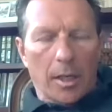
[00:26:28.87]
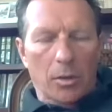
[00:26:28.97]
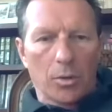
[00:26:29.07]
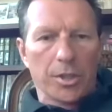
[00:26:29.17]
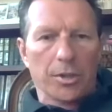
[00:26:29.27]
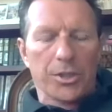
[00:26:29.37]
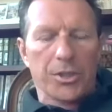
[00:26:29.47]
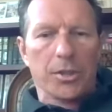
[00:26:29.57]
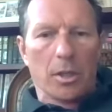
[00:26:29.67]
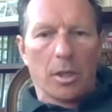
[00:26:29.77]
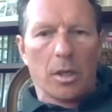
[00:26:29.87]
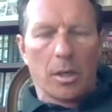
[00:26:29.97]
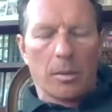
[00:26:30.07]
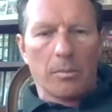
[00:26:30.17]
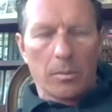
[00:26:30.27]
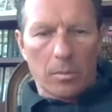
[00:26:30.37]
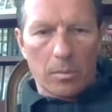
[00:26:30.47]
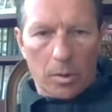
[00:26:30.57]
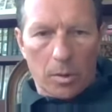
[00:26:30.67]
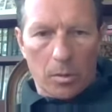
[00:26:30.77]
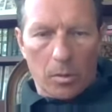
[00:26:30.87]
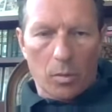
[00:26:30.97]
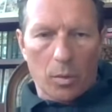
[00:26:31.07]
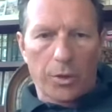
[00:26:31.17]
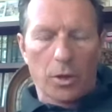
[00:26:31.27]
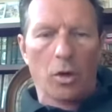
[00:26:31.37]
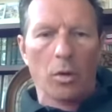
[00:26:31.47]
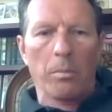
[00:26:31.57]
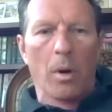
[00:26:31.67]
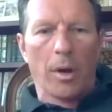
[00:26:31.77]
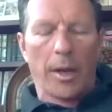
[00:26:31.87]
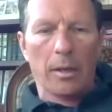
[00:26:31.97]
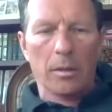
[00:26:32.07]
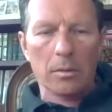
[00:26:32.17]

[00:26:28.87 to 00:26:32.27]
a routine that's uh, with your own body,